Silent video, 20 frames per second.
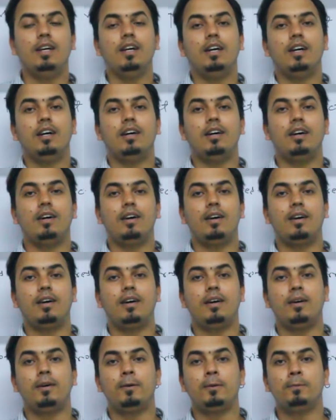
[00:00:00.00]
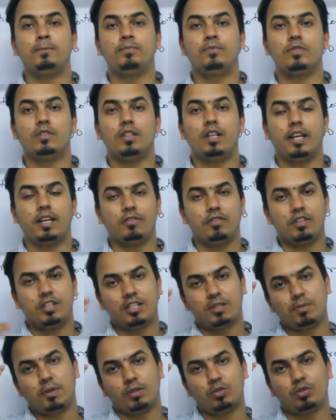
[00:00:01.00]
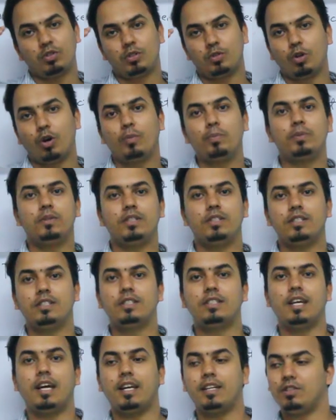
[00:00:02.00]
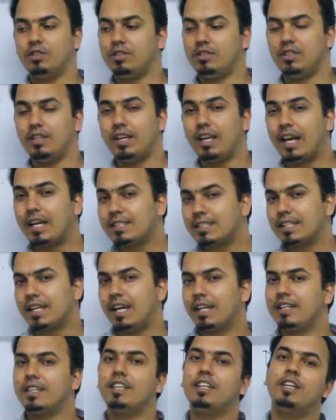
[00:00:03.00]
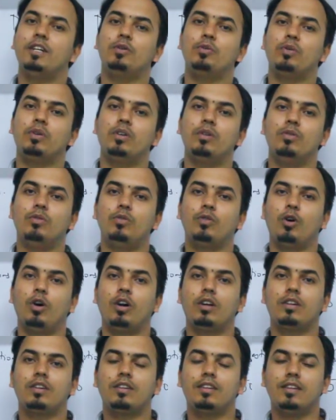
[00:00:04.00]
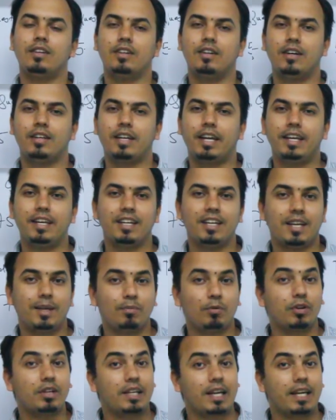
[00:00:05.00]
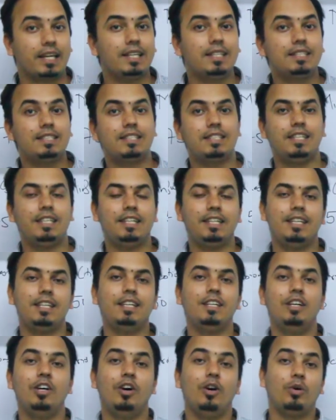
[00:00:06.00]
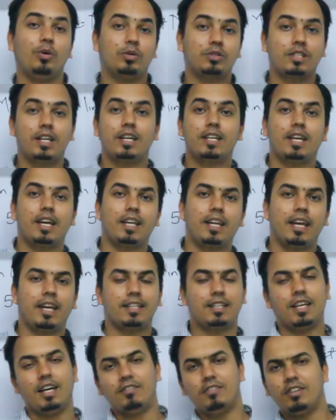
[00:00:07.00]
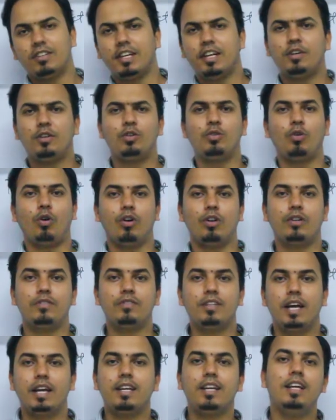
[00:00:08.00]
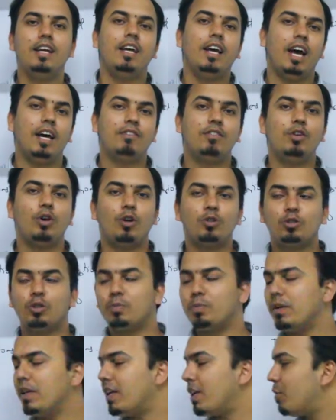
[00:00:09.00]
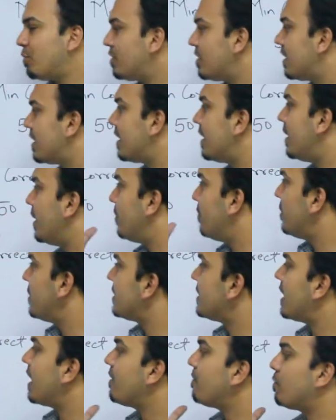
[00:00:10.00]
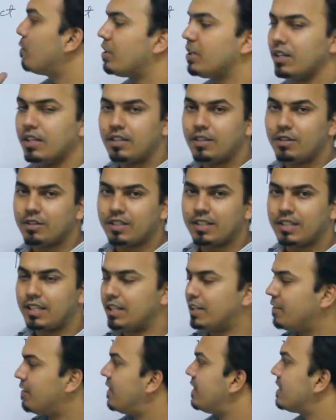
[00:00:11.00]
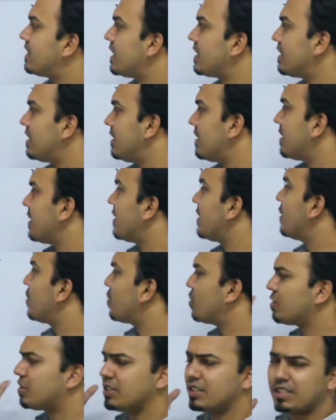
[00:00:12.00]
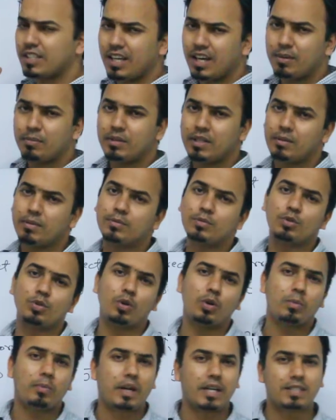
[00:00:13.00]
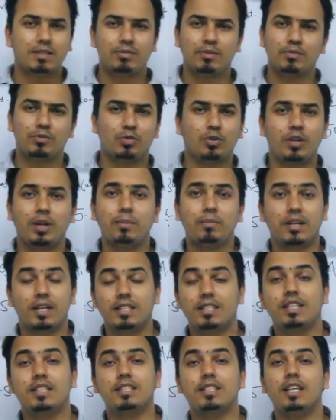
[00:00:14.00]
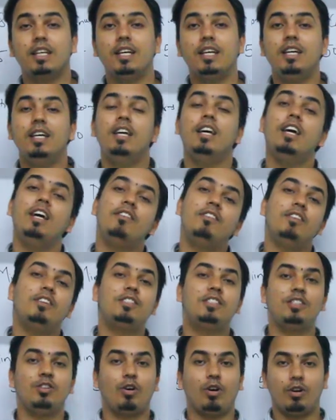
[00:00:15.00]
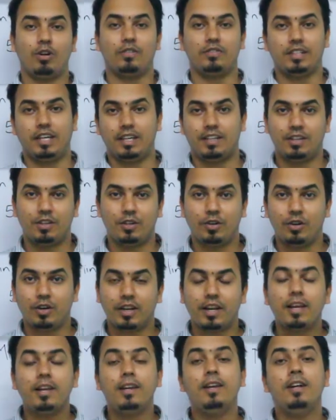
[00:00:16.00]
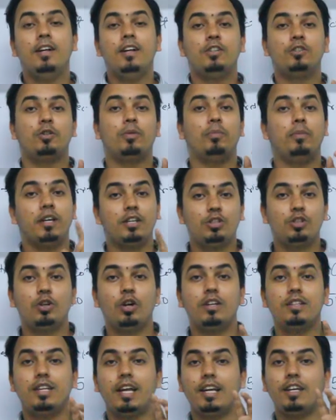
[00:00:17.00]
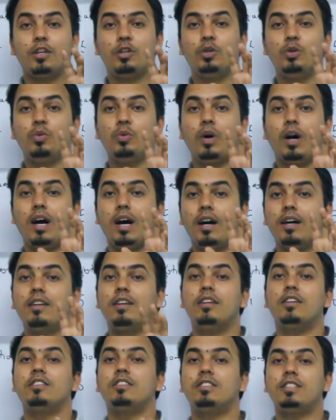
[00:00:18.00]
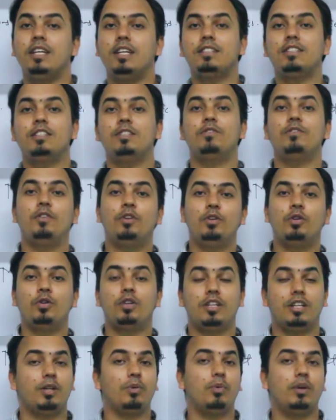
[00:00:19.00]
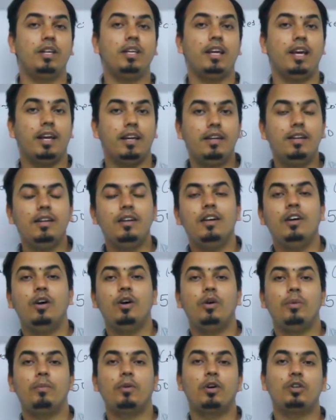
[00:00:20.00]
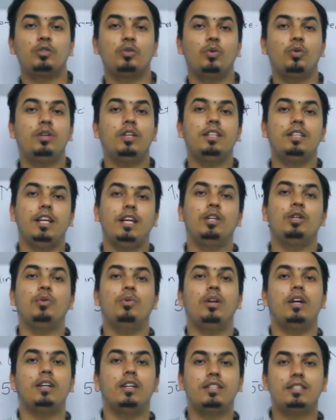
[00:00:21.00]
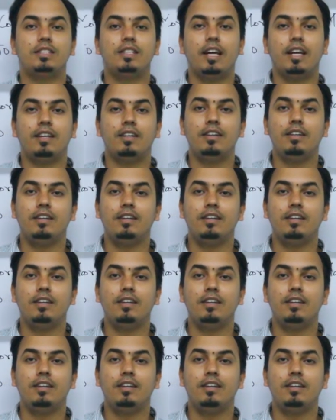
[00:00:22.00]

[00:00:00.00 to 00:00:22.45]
like with respect to the toppers and the last candidate who got 99.9 in CET, uska kya rank tha. We'll get into all of that, and we'll also play around certain numbers that I put here. Okay, the different sections, kitne questions kya, minimum score, maximum score hum kar sakte hain. We'll see all of that. Alright, so make sure that you are seeing this video till the very end, because only then you will understand